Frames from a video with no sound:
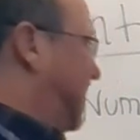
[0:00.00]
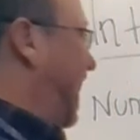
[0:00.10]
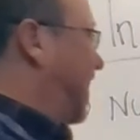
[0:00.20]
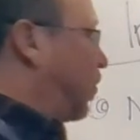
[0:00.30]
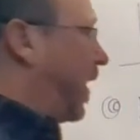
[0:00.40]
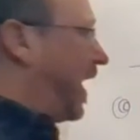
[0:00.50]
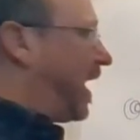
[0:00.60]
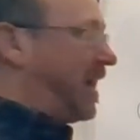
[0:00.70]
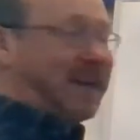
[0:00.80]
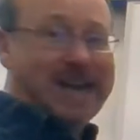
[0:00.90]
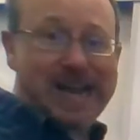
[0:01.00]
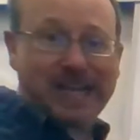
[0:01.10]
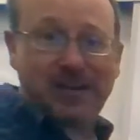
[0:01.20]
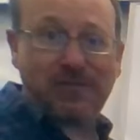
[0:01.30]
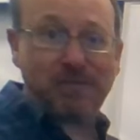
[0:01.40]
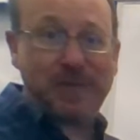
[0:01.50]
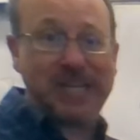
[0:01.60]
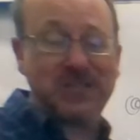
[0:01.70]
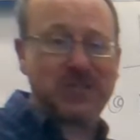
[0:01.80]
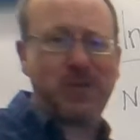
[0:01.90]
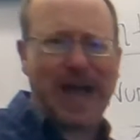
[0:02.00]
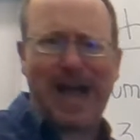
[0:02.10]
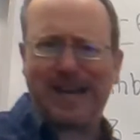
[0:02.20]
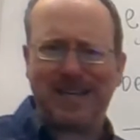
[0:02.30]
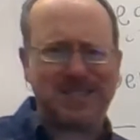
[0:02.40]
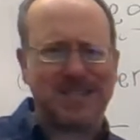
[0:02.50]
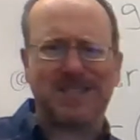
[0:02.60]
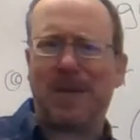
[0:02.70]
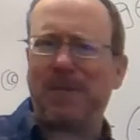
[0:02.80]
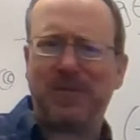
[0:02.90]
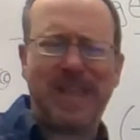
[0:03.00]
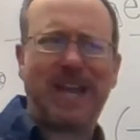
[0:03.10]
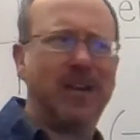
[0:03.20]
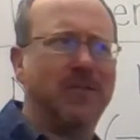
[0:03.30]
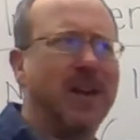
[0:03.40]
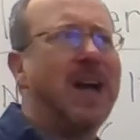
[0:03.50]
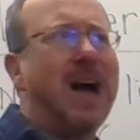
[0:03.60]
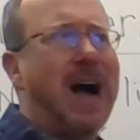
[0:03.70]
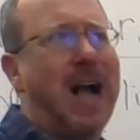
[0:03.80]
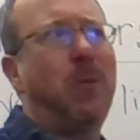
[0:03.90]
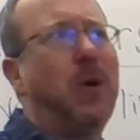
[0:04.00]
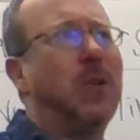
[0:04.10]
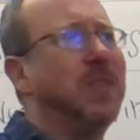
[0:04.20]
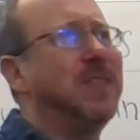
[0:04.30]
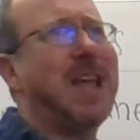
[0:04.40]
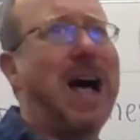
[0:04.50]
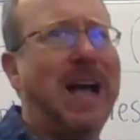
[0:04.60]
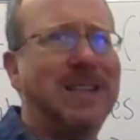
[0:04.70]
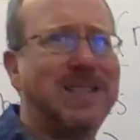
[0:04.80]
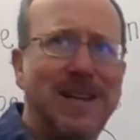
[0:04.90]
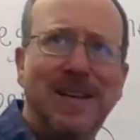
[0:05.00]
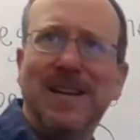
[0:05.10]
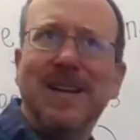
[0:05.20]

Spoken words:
To take away a negative means to add, and it's a double negative. I will not